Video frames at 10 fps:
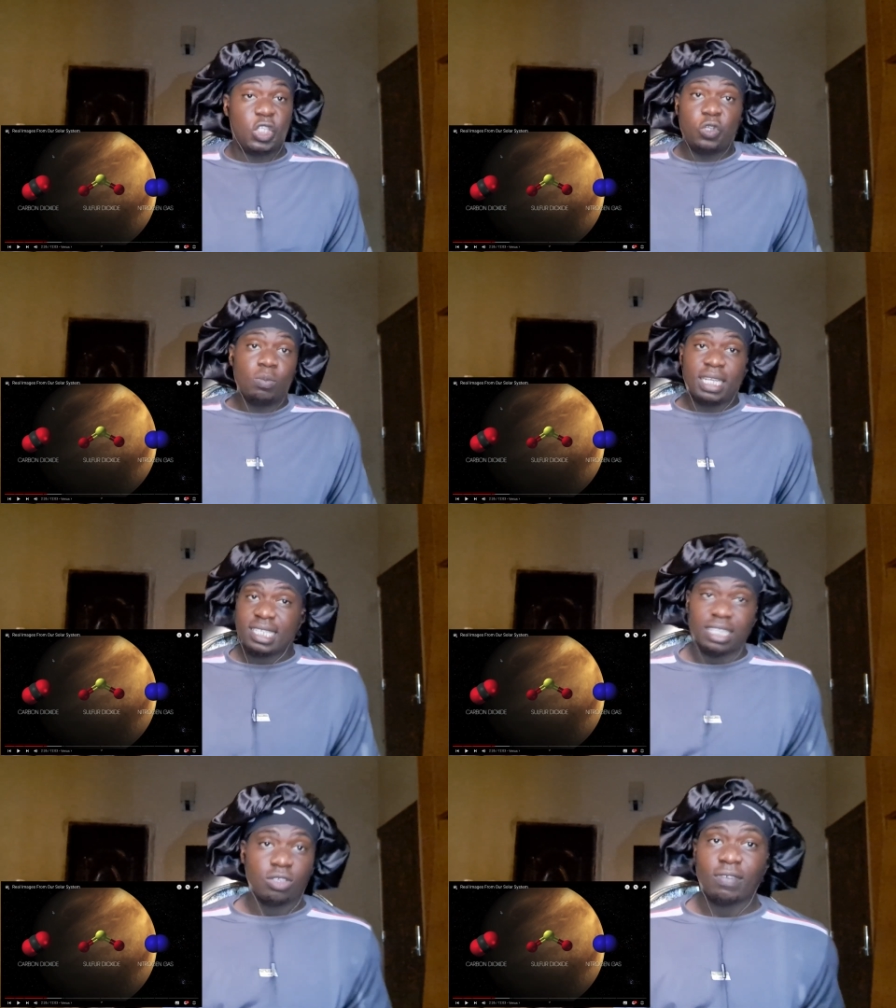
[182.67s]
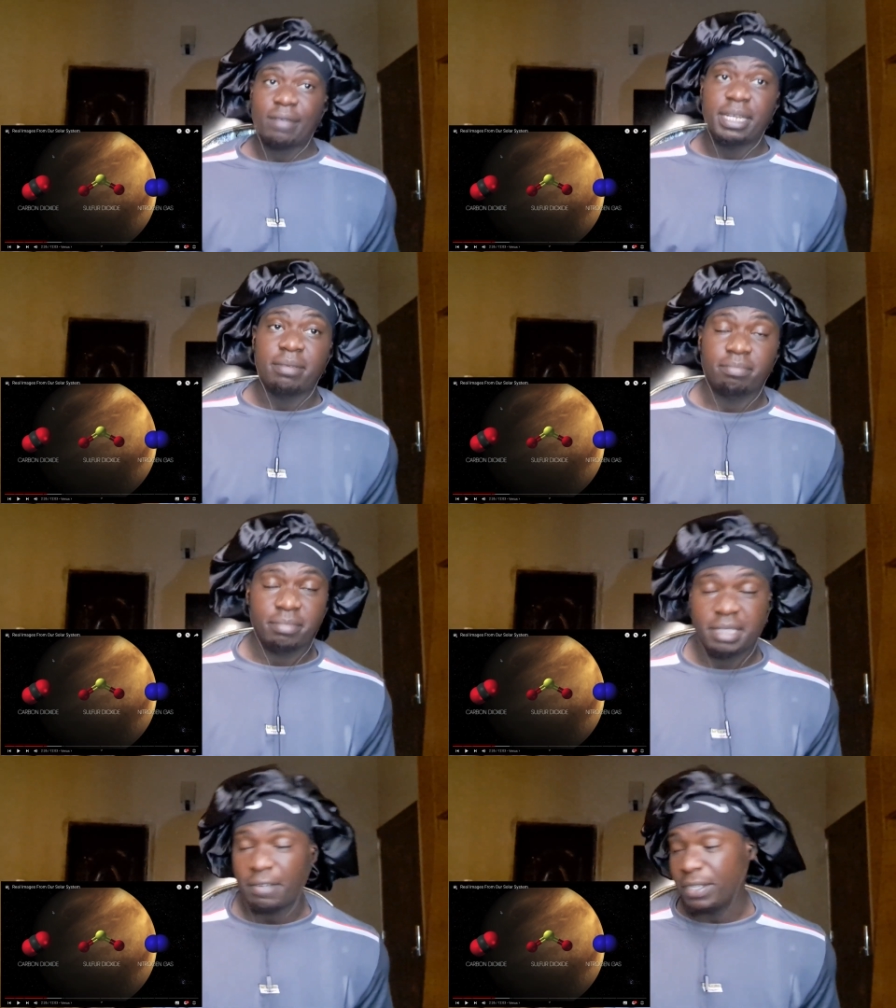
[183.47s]
Humans can't survive there.
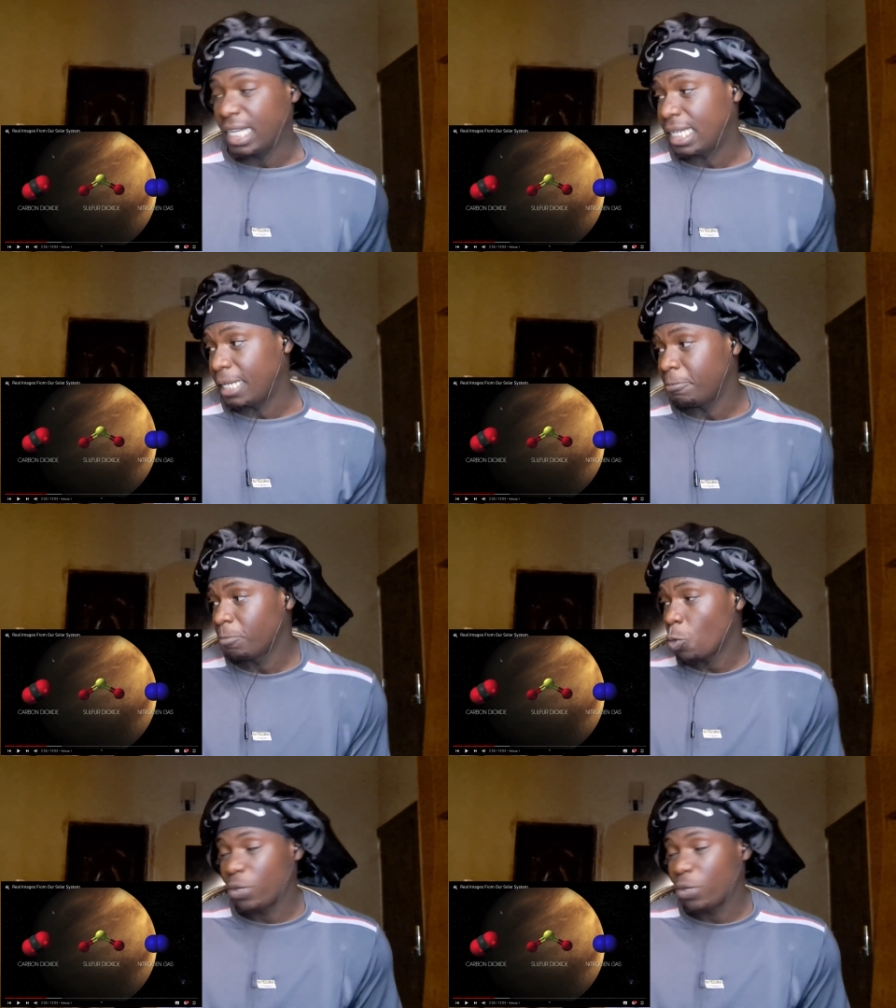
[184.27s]
Definitely.